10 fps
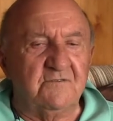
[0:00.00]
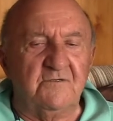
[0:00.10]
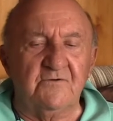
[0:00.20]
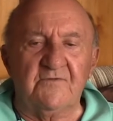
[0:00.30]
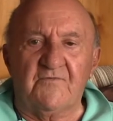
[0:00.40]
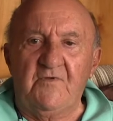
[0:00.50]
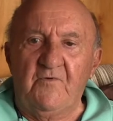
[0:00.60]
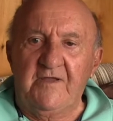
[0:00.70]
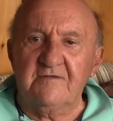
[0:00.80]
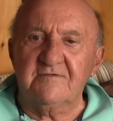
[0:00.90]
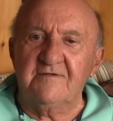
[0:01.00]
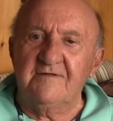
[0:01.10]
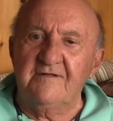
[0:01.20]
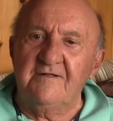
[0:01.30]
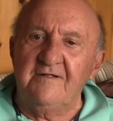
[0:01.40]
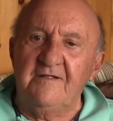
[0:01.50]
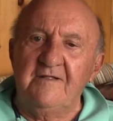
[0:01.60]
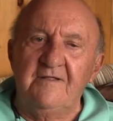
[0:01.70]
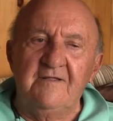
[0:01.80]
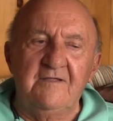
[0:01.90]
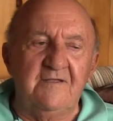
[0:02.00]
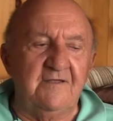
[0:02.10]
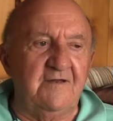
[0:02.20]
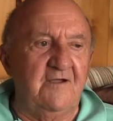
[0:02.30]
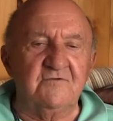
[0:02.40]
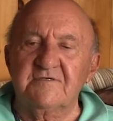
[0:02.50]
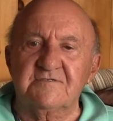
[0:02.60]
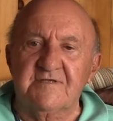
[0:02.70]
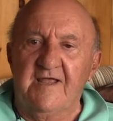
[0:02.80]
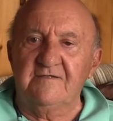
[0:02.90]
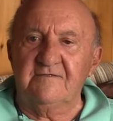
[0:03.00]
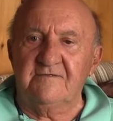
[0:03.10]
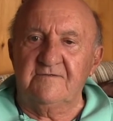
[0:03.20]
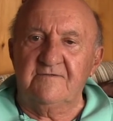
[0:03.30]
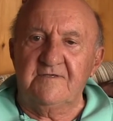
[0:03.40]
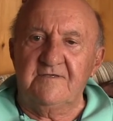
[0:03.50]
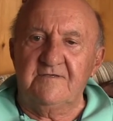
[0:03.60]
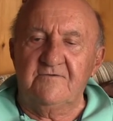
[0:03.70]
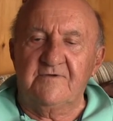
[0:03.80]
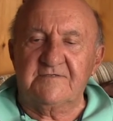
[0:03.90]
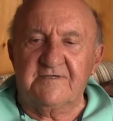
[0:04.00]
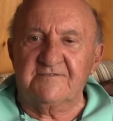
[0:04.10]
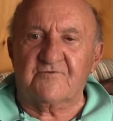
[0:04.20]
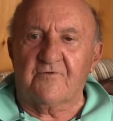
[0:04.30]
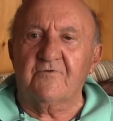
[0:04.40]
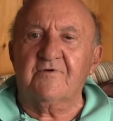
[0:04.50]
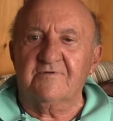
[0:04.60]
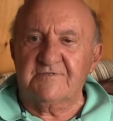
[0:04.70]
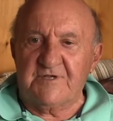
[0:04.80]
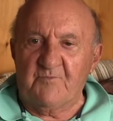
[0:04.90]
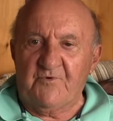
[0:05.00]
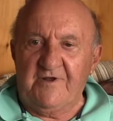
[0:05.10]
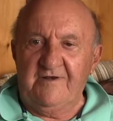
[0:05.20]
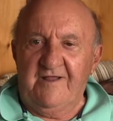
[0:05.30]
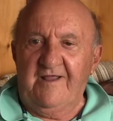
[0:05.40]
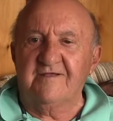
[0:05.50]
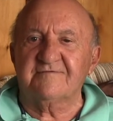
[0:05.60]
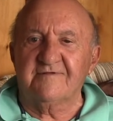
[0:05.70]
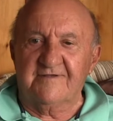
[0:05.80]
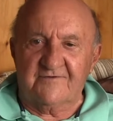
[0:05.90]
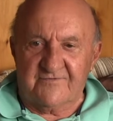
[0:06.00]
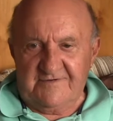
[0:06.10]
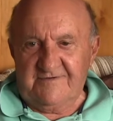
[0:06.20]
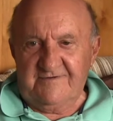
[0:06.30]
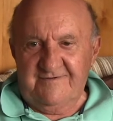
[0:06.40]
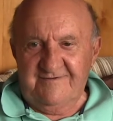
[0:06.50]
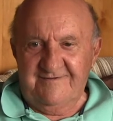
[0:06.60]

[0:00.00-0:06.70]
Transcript: two or three weeks and I was assigned to the USS Croker submarine as electrician